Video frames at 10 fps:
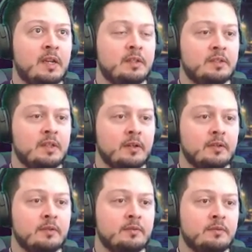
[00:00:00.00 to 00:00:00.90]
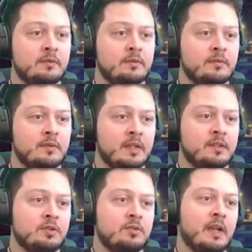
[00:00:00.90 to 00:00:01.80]
on the tongue. Not
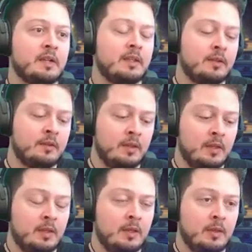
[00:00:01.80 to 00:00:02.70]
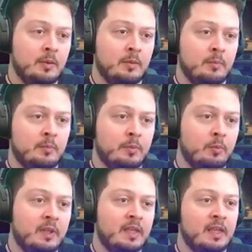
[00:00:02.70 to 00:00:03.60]
distracting. But
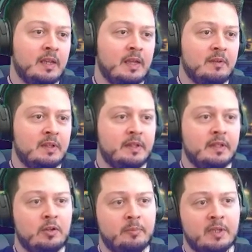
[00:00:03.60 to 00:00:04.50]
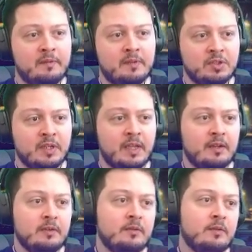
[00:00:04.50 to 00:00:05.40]
we can have a little bit of a shine.
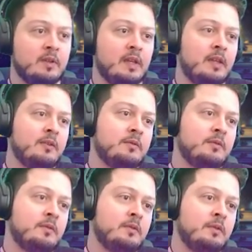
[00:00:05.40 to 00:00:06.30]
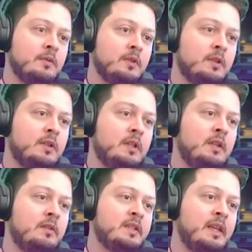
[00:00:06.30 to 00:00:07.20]
Okay? A
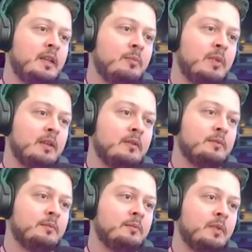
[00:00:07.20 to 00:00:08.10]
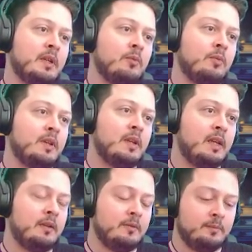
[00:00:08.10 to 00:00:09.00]
little tiny bit. But I would
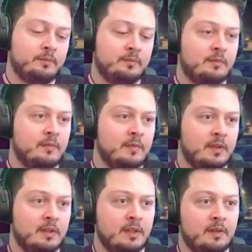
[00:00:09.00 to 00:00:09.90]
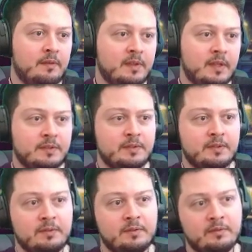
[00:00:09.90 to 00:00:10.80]
not give
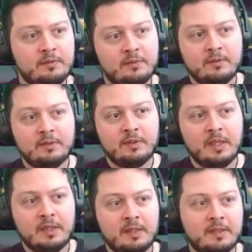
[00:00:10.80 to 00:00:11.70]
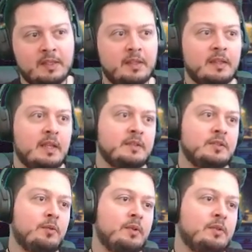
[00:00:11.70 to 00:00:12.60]
this anything that is
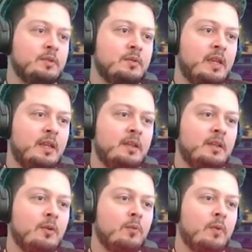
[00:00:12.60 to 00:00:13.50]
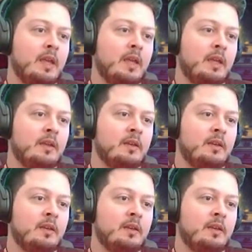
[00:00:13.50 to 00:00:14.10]
going to take away